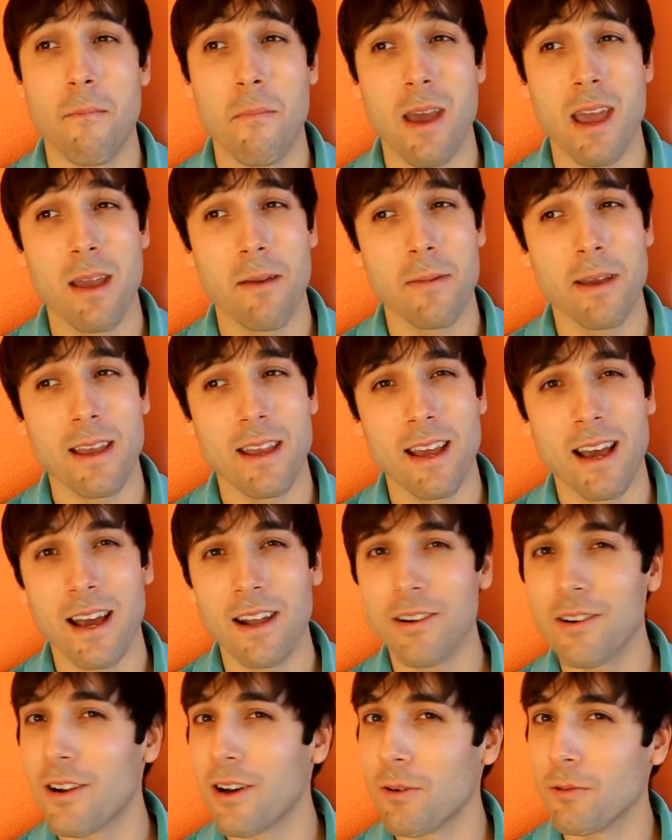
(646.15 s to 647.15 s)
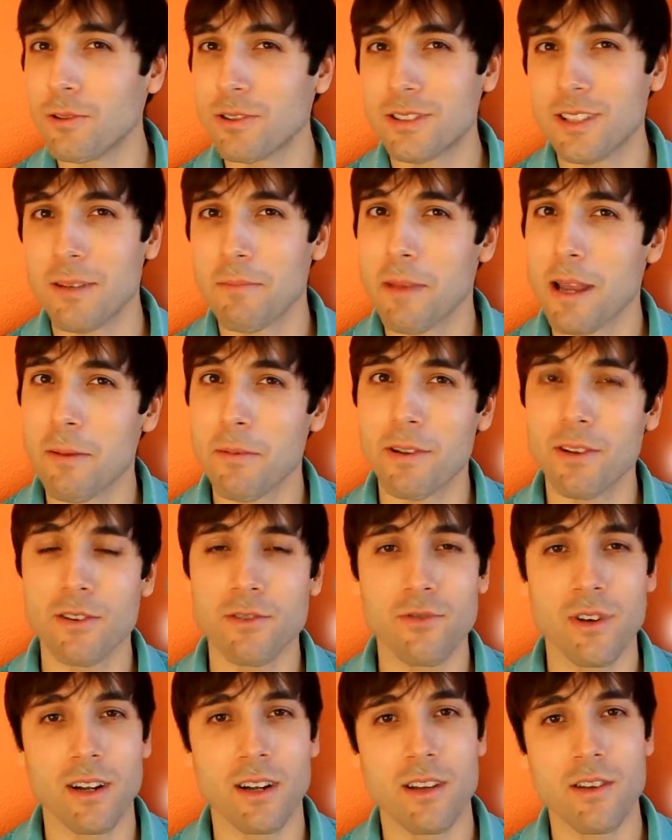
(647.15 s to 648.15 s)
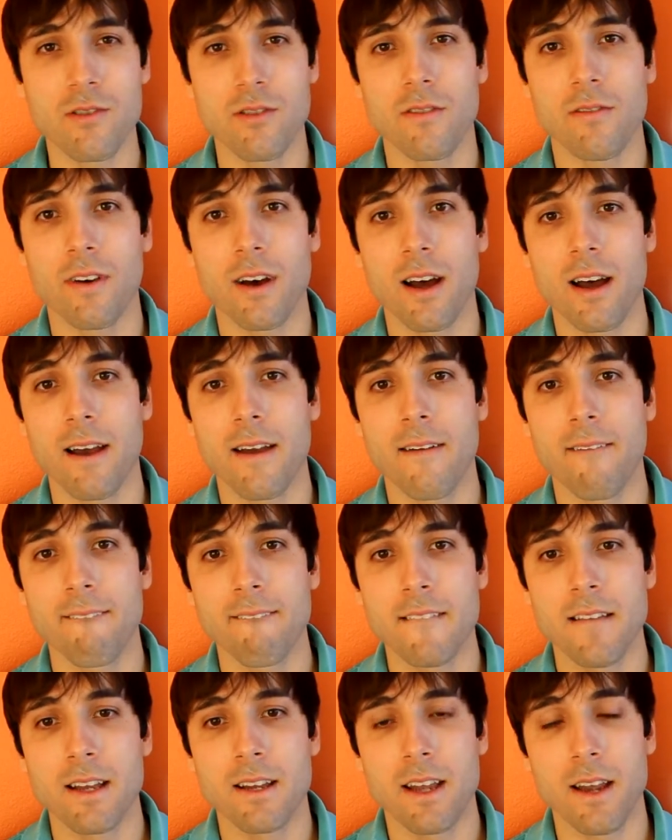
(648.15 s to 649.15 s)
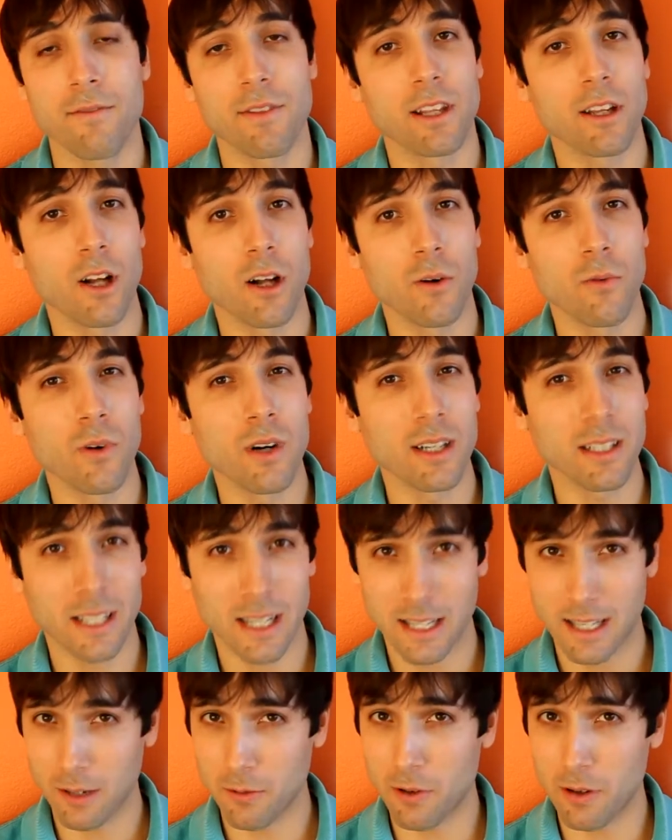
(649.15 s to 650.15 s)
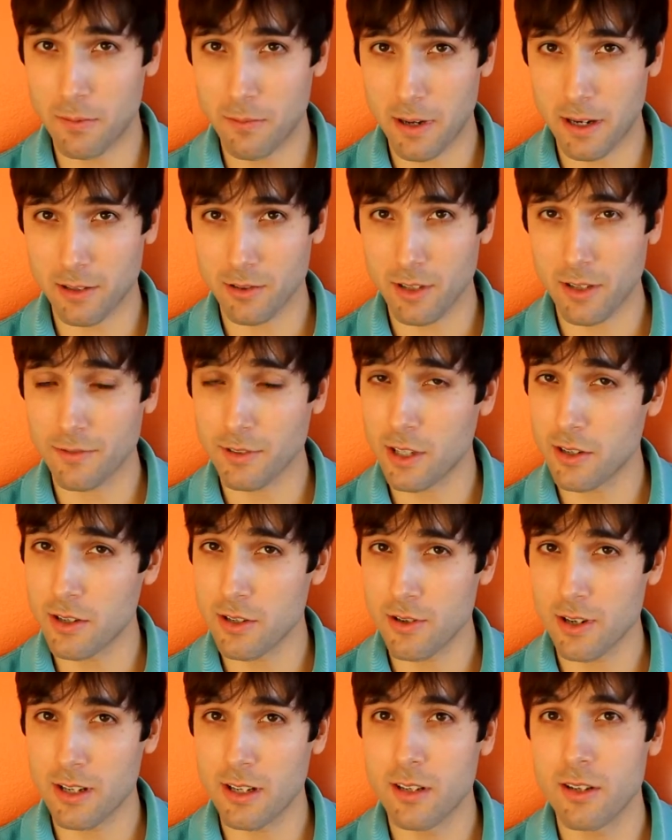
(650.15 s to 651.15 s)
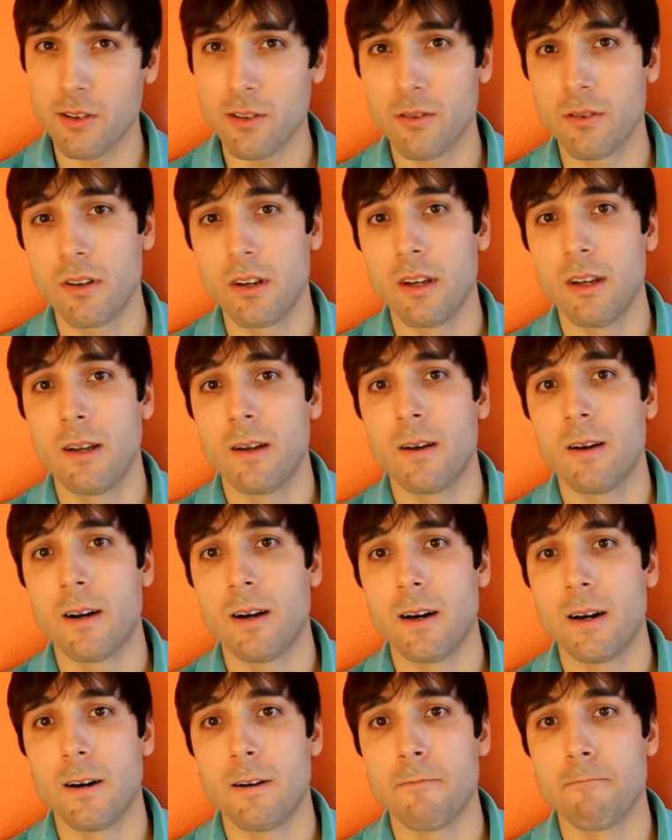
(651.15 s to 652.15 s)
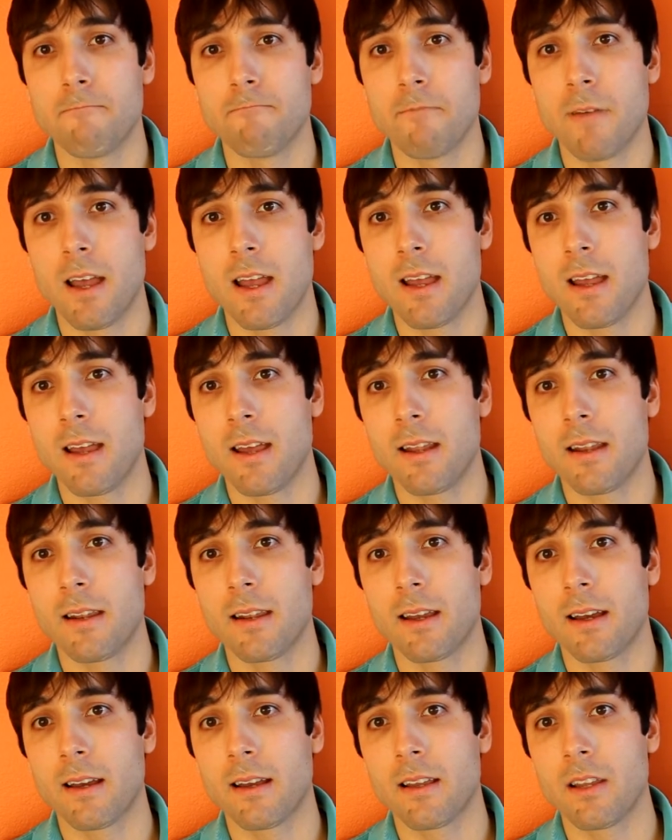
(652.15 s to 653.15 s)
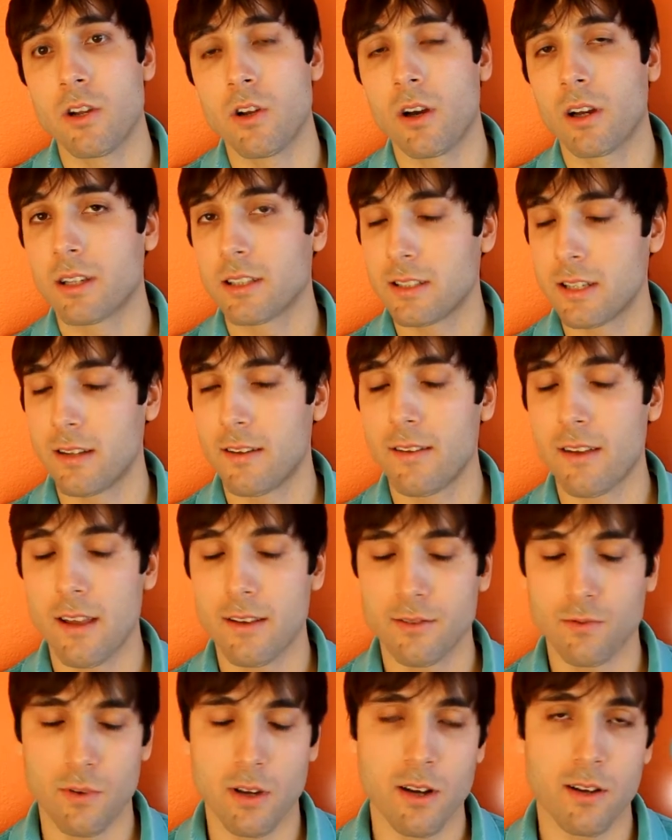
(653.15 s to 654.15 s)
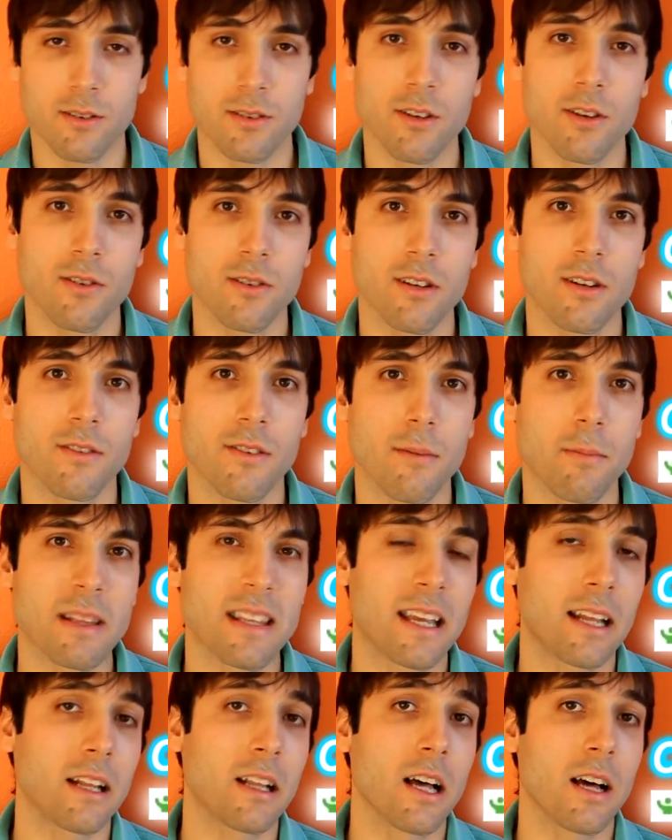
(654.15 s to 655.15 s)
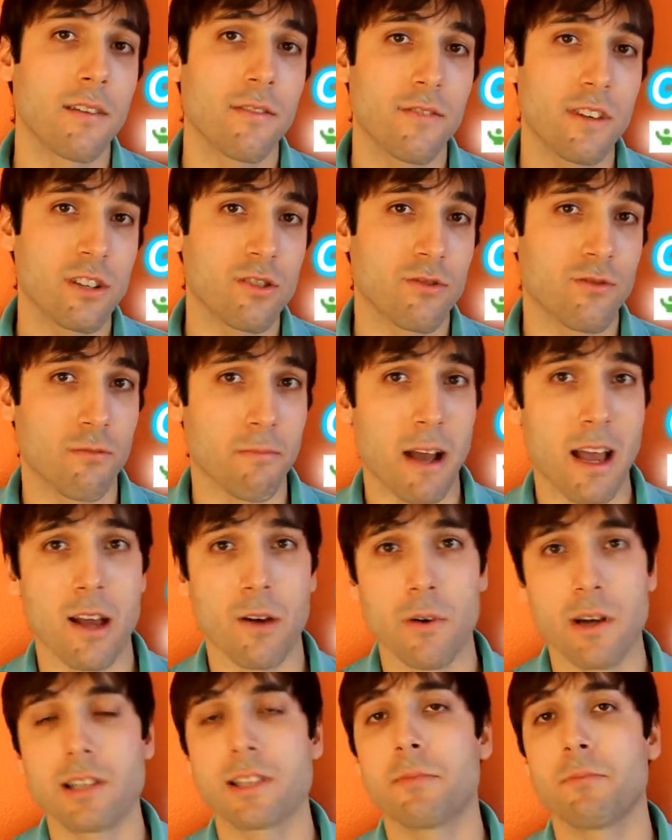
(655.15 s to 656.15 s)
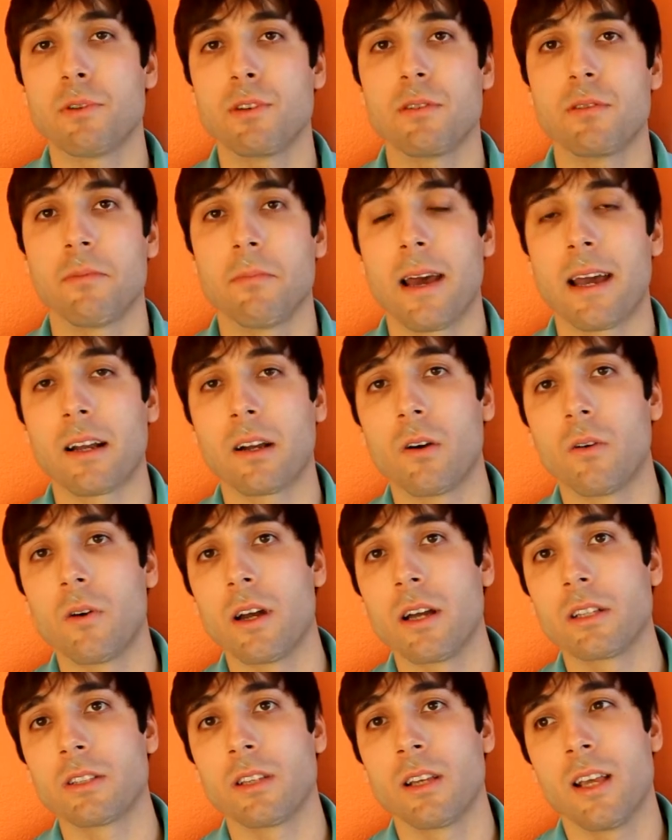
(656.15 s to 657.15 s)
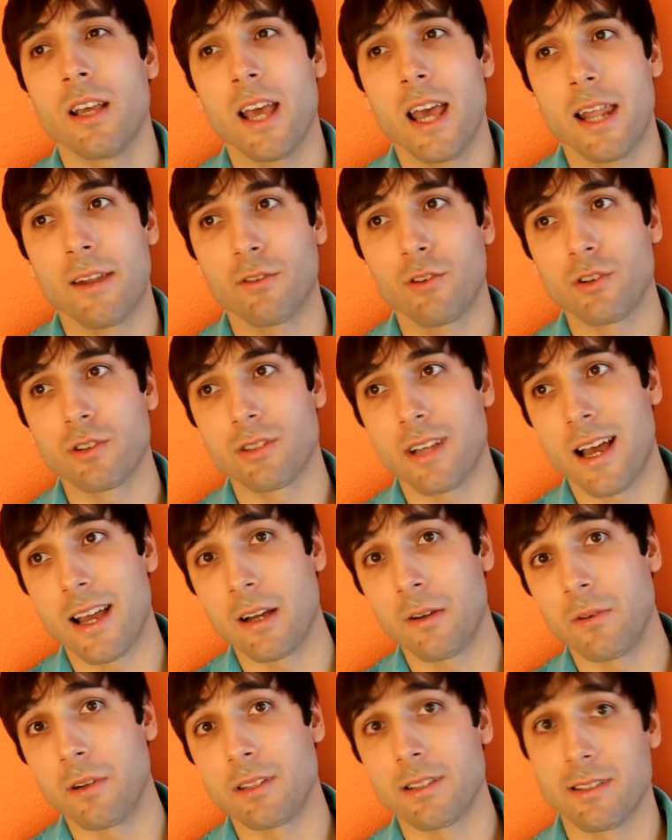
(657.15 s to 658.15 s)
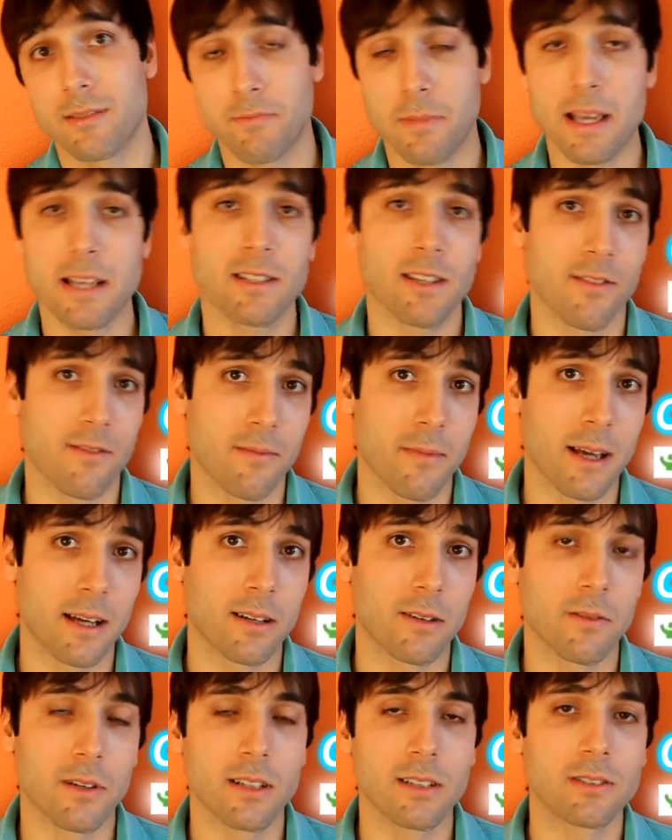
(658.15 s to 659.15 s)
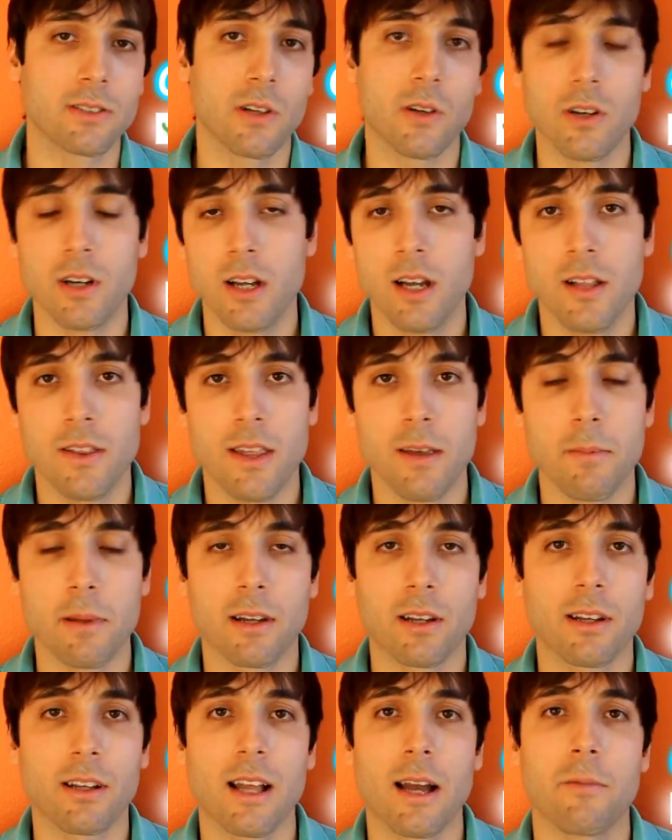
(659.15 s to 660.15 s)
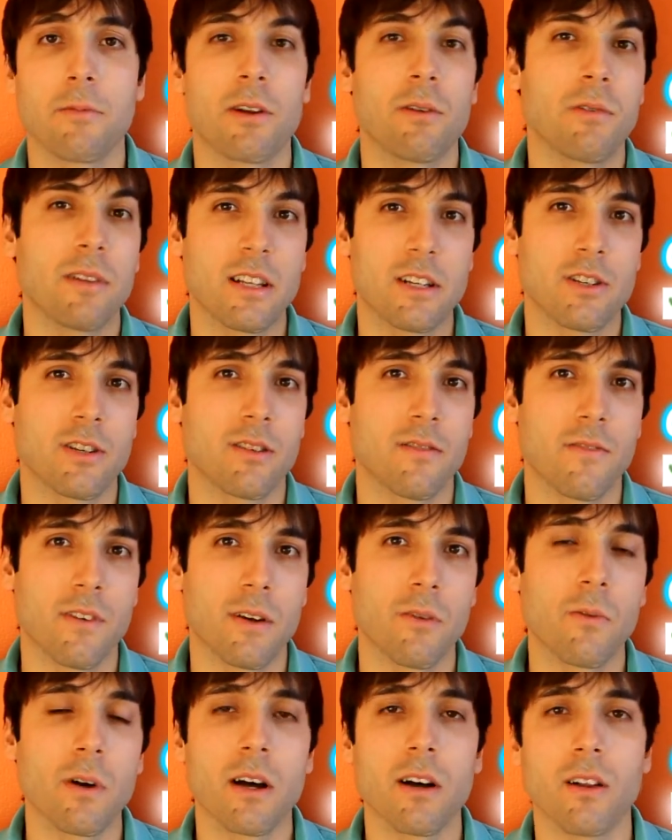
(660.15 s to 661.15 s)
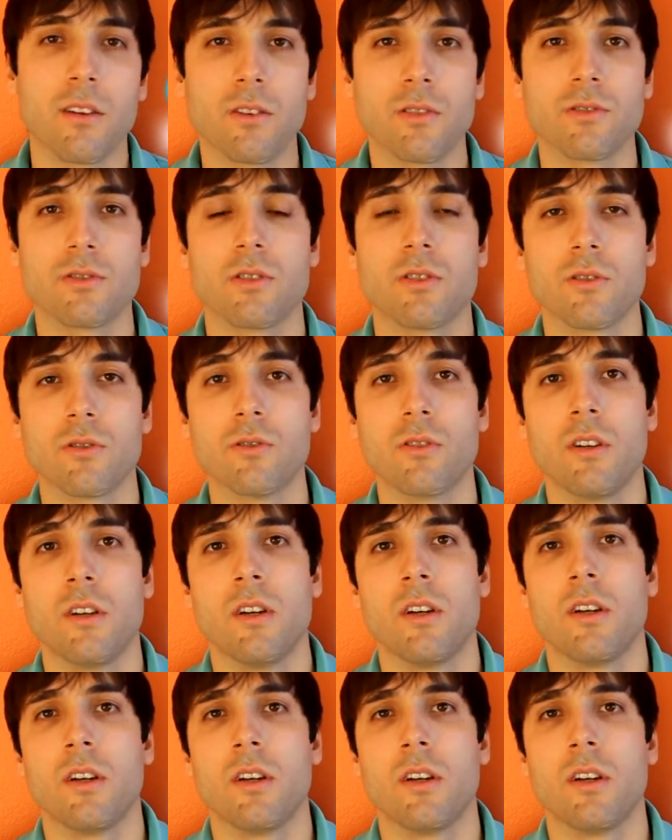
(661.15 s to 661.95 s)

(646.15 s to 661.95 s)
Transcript: Maybe, I don't know, we'll see. Maybe they're trying to unify everything all in one, kind of like what Microsoft's already trying to do. And because as we all know, they've been taking a lot of features from iOS and putting into Mac OS, and of course iOS is based off of Mac OS, so they've been collaborating with each other very well on those two,